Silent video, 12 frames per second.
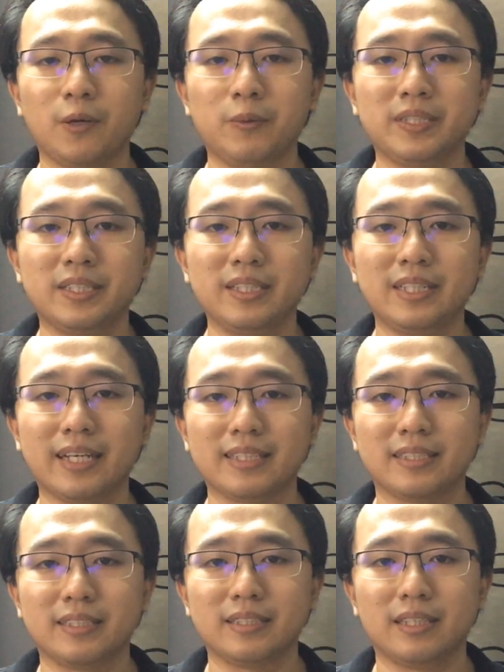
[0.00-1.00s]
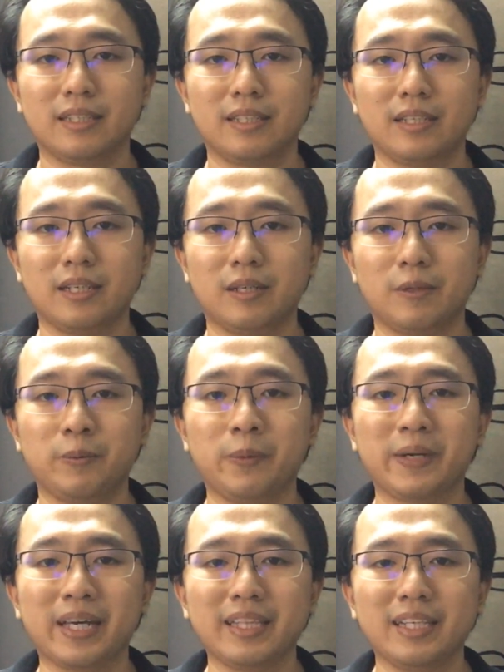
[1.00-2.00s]
we see that we
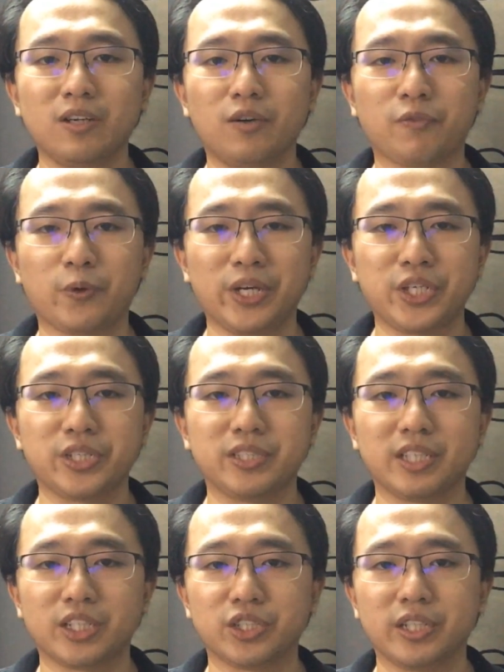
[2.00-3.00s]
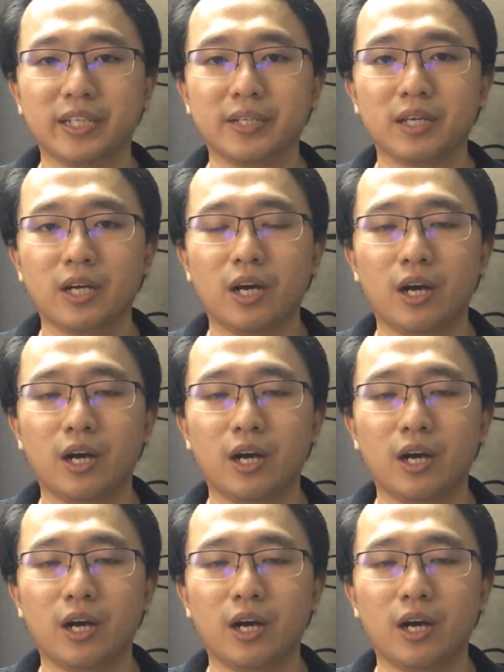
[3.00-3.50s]
were getting a lot of questions actually.